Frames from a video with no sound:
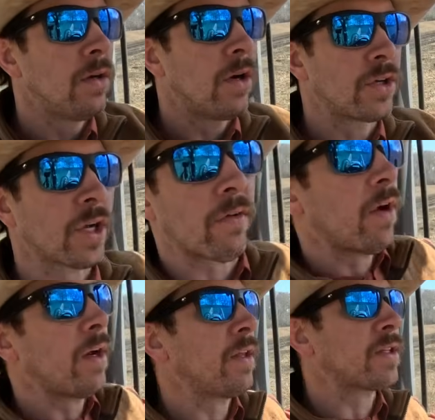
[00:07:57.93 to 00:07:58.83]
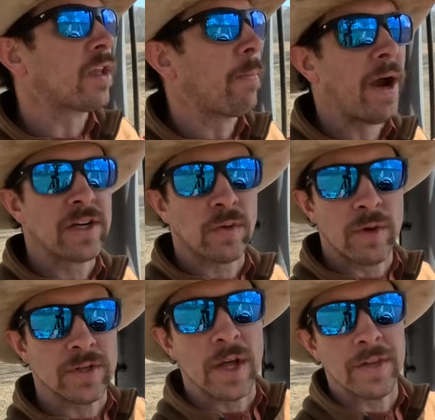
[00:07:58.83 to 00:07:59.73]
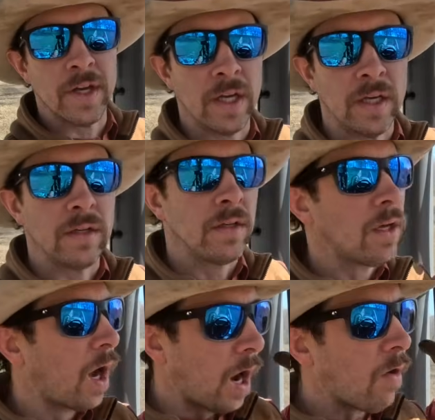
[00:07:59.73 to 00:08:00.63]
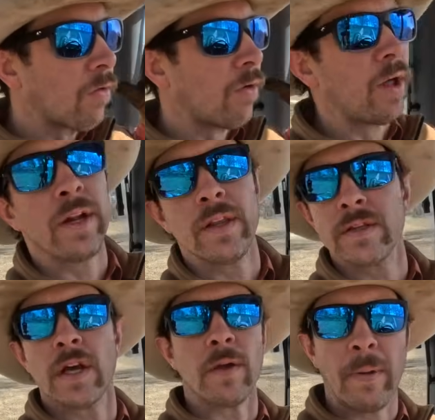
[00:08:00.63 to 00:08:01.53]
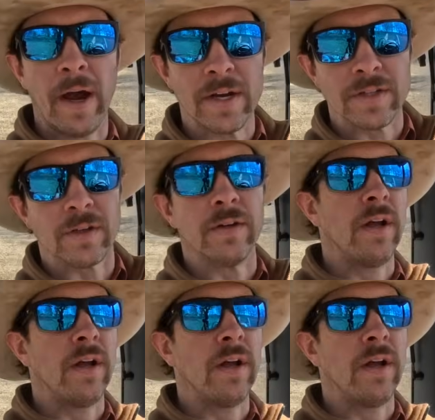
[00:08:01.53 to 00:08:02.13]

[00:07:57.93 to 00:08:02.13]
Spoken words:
Or should I run into this other pasture where there's nothing to eat? I'll run into this other pasture.